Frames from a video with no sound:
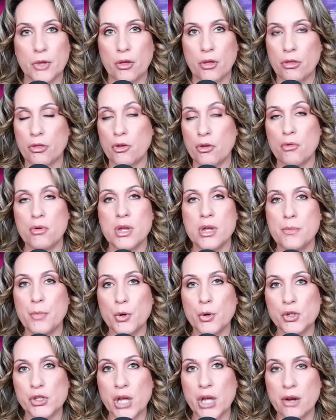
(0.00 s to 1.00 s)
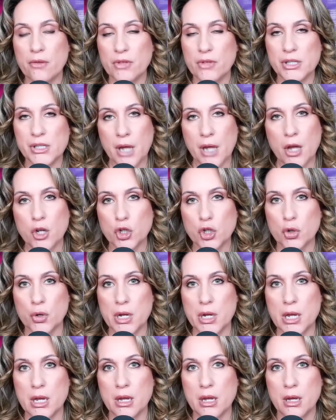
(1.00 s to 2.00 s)
30% of this
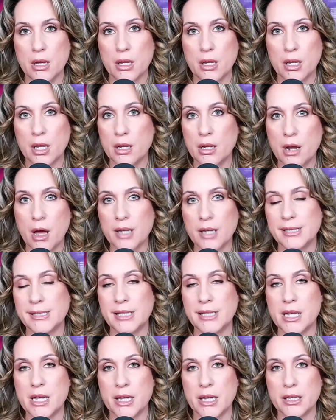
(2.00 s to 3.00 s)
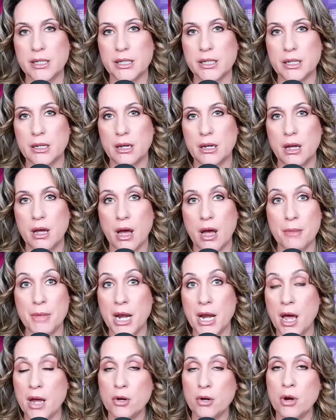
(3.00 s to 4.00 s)
country cannot see it? I
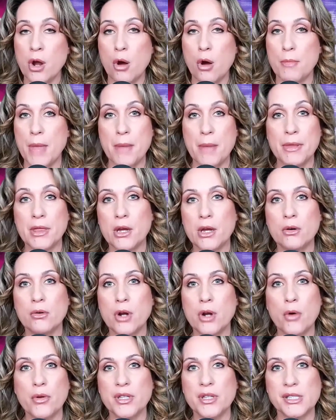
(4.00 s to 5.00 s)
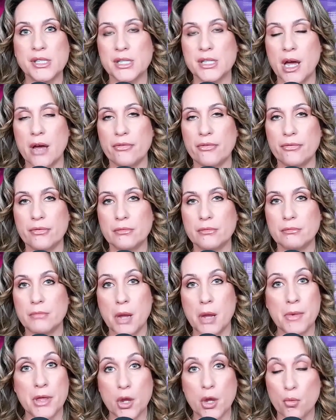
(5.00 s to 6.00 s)
mean, I don't know. Maybe they don't know this stuff.
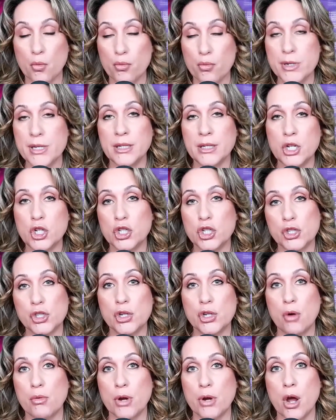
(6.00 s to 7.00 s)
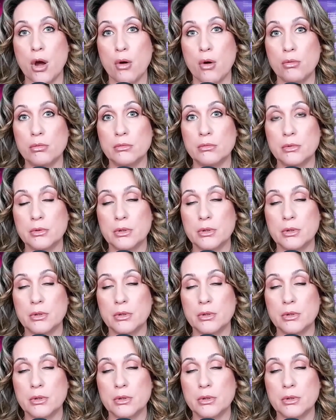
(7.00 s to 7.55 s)
Maybe they really just don't know.